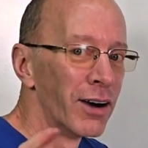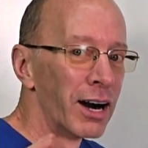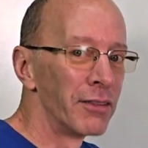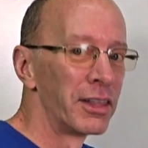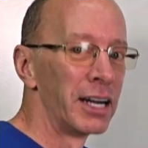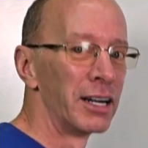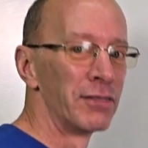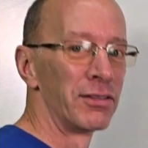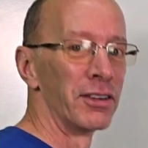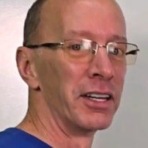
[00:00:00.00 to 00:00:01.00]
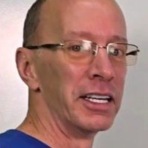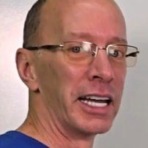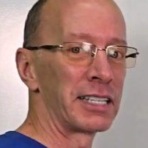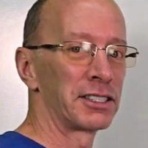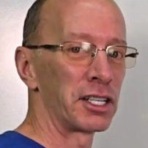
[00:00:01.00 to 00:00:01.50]
out there for the
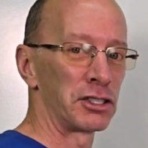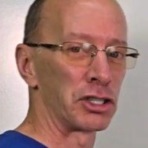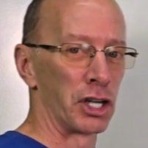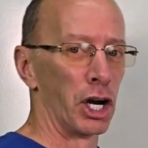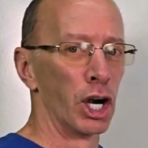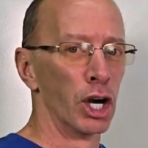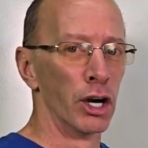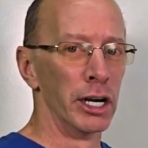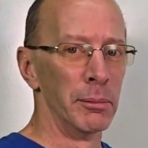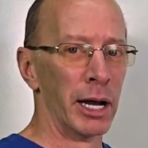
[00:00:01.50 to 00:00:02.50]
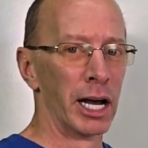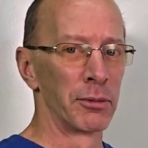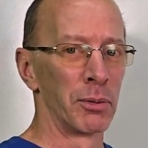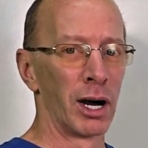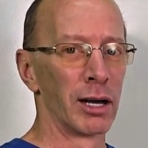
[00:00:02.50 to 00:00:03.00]
next scary
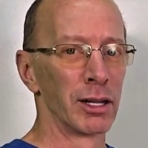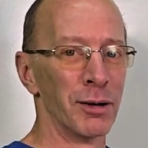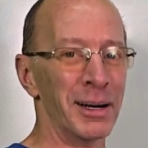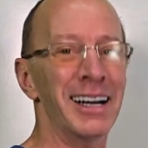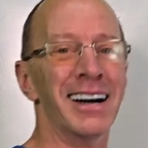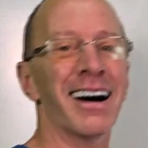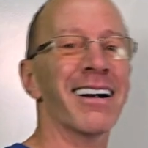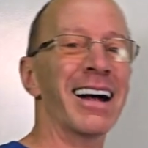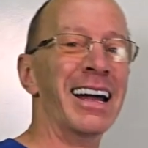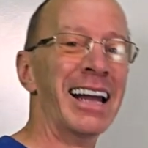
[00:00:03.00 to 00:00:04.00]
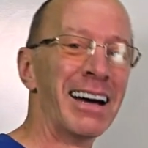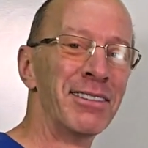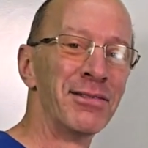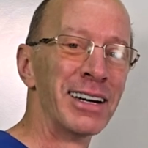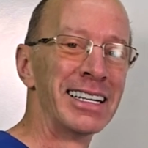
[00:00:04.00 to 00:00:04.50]
math problem. All right, have
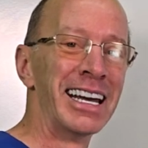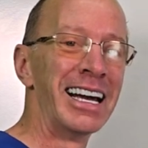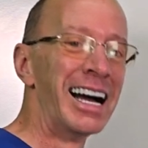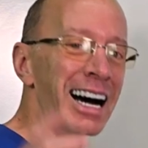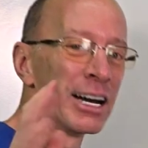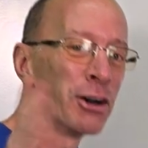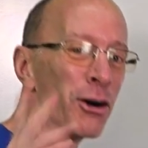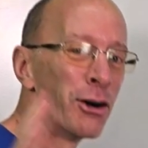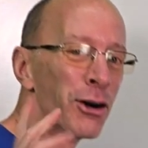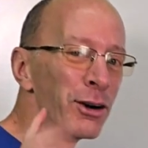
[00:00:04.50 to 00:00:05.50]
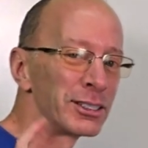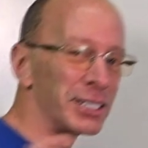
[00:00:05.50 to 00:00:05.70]
a fun day. Adios,